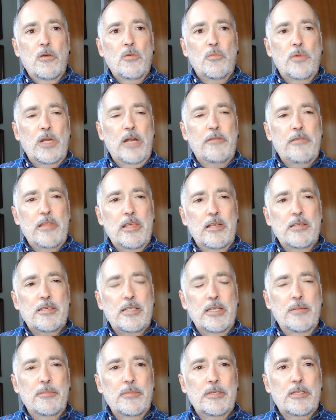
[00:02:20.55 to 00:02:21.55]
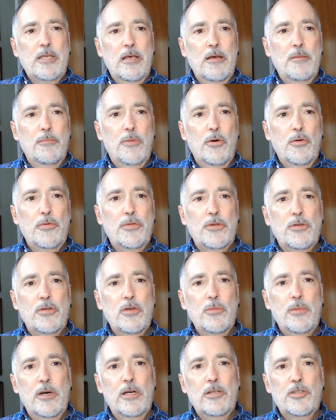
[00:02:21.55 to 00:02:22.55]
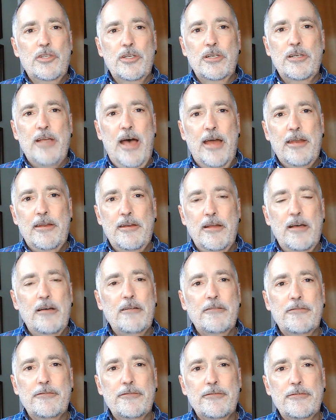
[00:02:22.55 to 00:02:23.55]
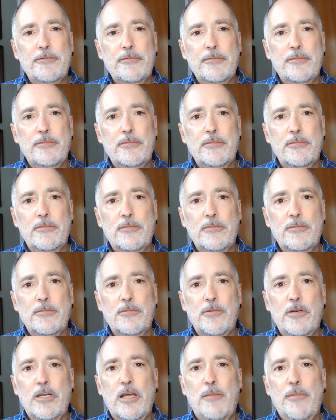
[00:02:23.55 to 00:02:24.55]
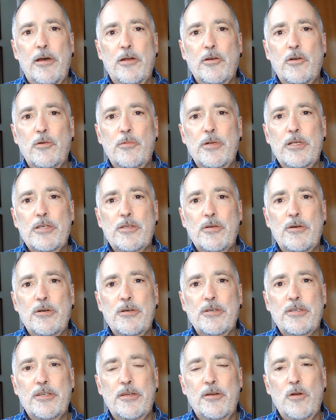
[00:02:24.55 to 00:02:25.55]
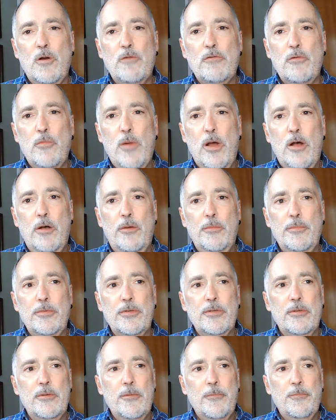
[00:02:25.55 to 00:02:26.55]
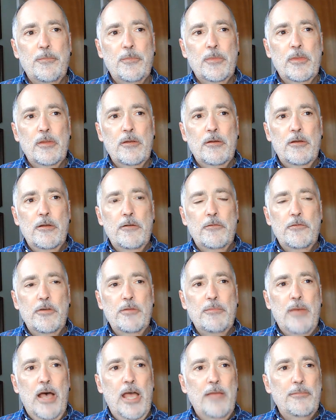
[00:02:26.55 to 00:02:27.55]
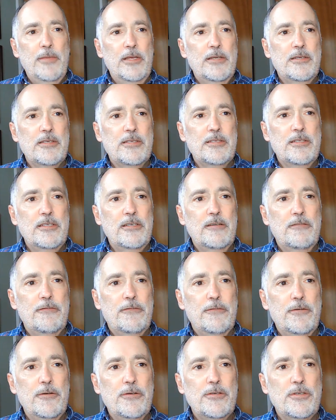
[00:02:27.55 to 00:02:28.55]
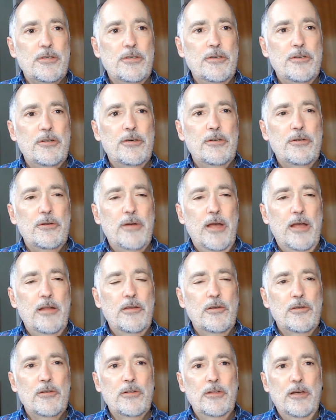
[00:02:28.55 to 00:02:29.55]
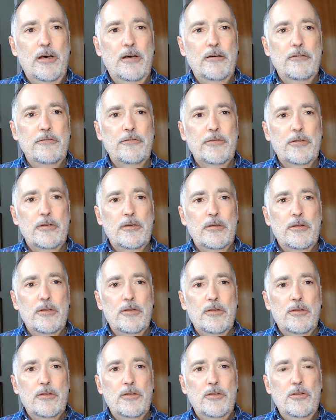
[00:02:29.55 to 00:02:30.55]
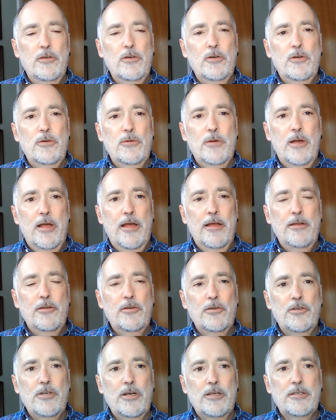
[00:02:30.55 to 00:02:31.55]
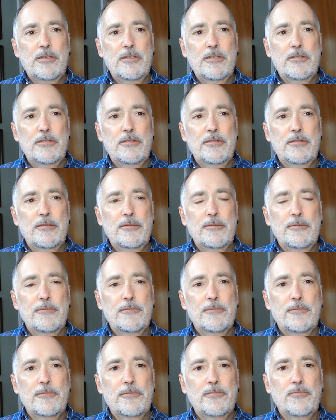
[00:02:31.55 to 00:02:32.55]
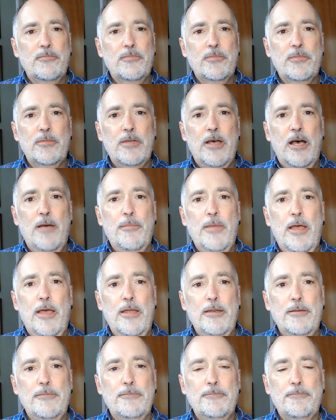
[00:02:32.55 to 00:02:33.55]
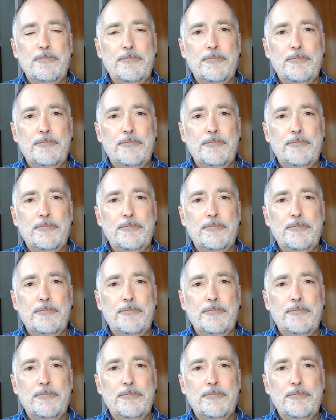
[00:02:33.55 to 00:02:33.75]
When everything seems both too much and not enough, when I'm under resourced and overwhelmed, Remind me to seek first you and your love, you and your justice. Amen.